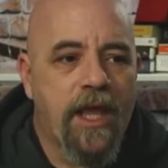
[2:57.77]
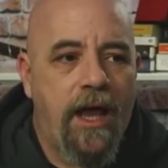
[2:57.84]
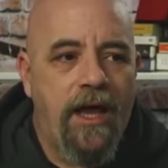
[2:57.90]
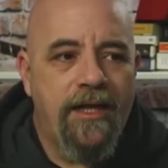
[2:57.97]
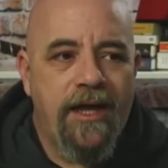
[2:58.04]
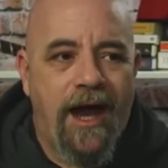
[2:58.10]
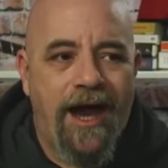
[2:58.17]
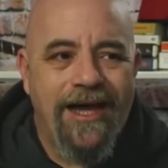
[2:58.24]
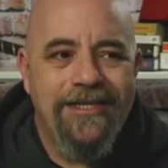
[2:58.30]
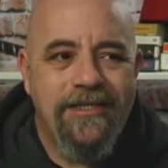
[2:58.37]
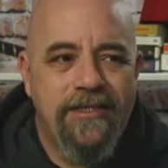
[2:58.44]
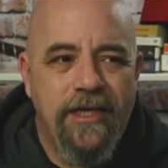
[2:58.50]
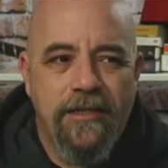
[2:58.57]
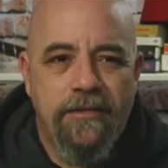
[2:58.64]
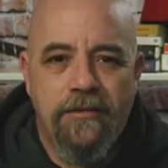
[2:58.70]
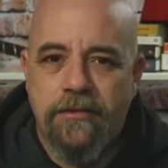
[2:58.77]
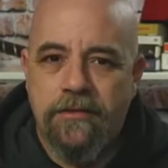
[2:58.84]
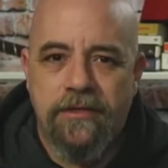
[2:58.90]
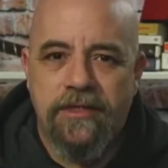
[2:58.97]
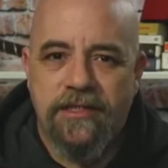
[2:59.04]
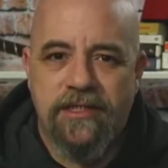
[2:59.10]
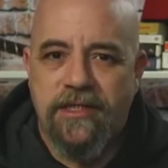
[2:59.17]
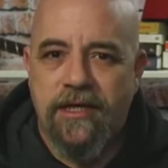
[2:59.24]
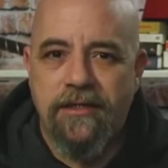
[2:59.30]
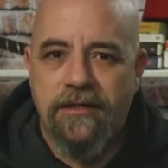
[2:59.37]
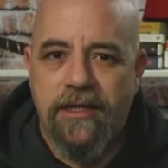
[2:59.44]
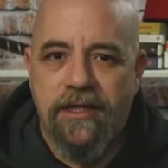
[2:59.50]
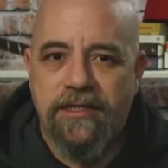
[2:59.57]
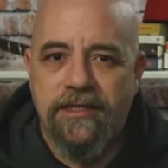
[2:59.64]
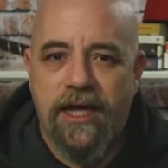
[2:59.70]
And I didn't
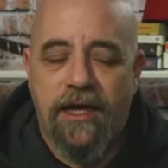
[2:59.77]
understand this.